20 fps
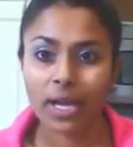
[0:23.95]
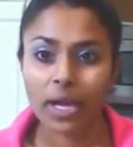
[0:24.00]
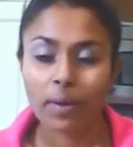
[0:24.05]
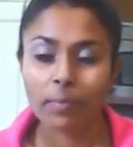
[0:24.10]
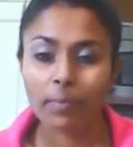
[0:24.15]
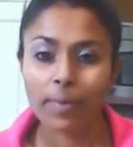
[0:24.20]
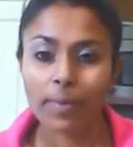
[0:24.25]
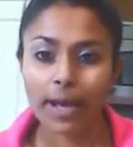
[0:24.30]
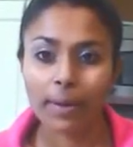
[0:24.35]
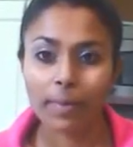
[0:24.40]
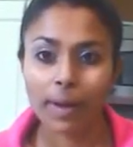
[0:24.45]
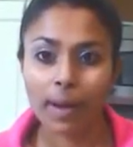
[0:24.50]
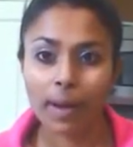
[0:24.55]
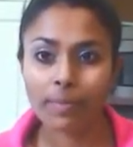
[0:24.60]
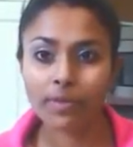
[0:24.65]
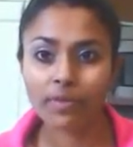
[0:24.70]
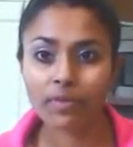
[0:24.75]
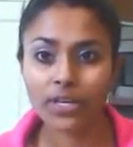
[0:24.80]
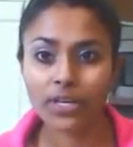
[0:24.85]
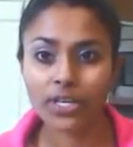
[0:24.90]
my mom's
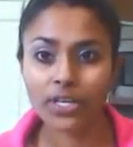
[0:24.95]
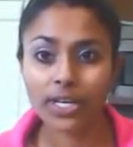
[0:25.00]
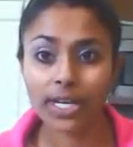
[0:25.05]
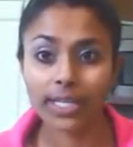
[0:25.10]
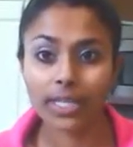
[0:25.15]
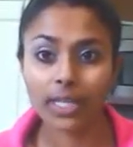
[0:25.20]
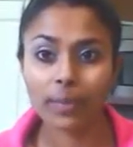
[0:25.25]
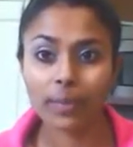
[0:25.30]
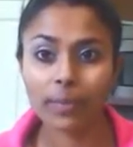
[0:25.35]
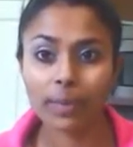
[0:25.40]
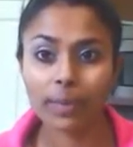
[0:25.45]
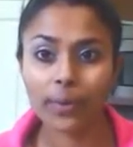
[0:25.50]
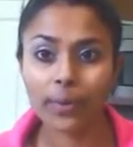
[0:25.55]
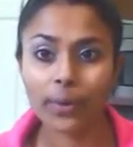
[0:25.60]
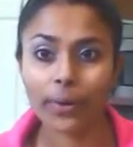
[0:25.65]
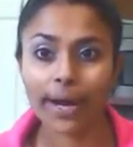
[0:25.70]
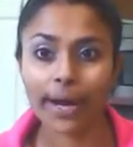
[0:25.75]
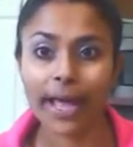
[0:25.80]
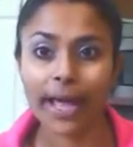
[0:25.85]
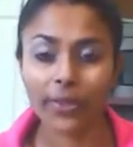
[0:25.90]
version a little bit
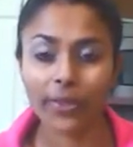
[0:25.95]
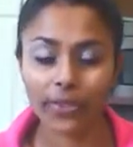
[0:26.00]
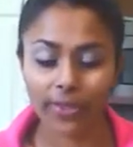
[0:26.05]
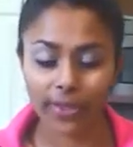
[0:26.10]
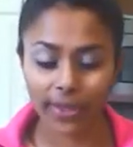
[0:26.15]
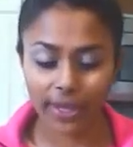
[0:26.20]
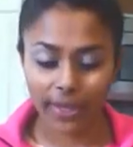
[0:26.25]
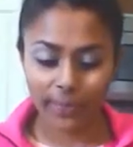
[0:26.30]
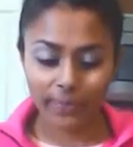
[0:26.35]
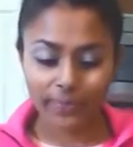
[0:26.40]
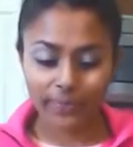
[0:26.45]
more healthy.